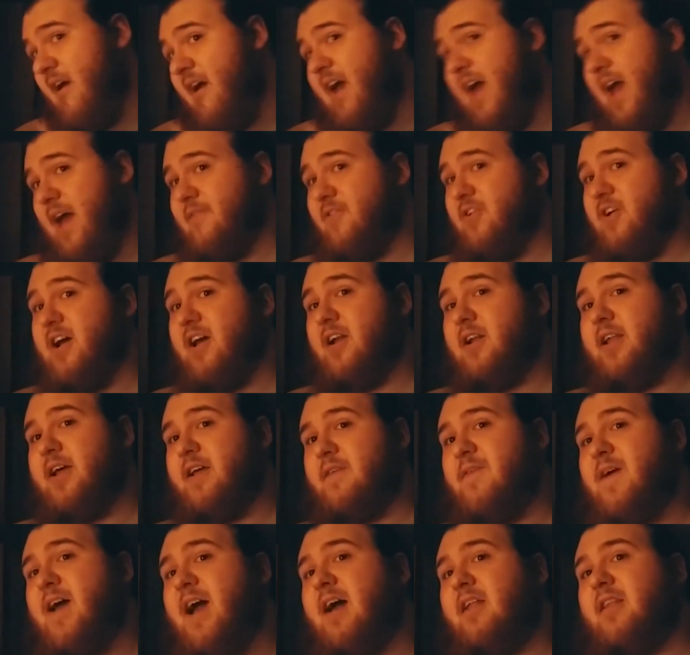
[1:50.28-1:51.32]
Have it kind of
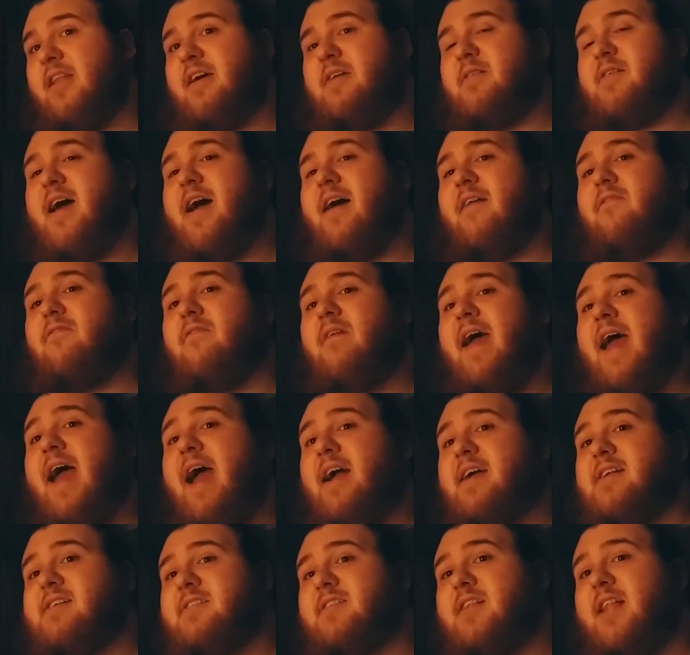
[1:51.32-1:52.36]
like that. Like, have
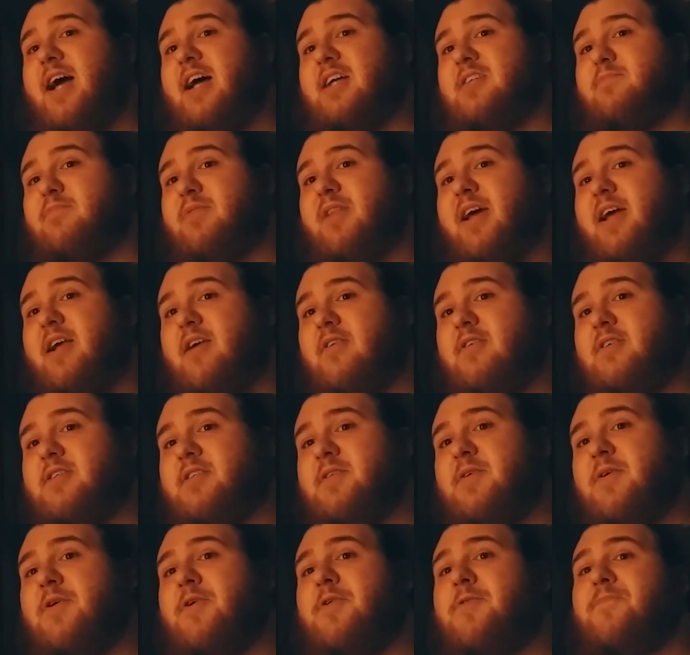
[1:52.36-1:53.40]
hack and slash
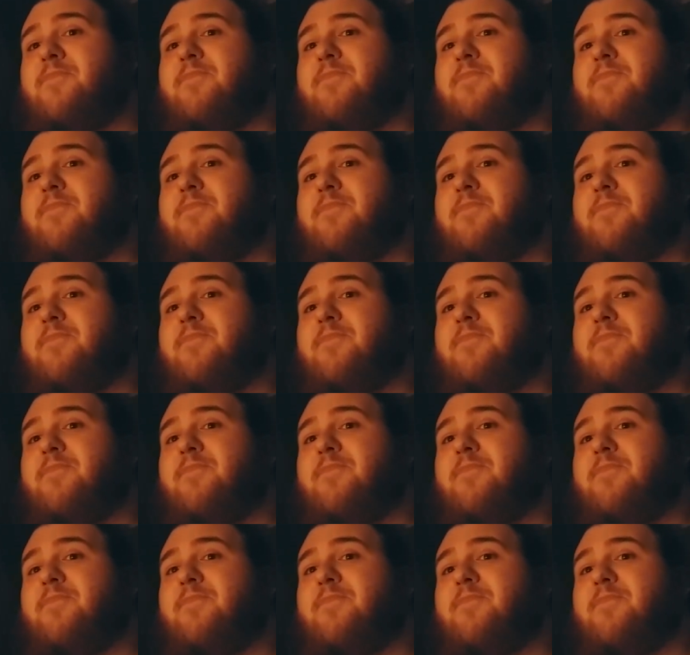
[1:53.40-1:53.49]
players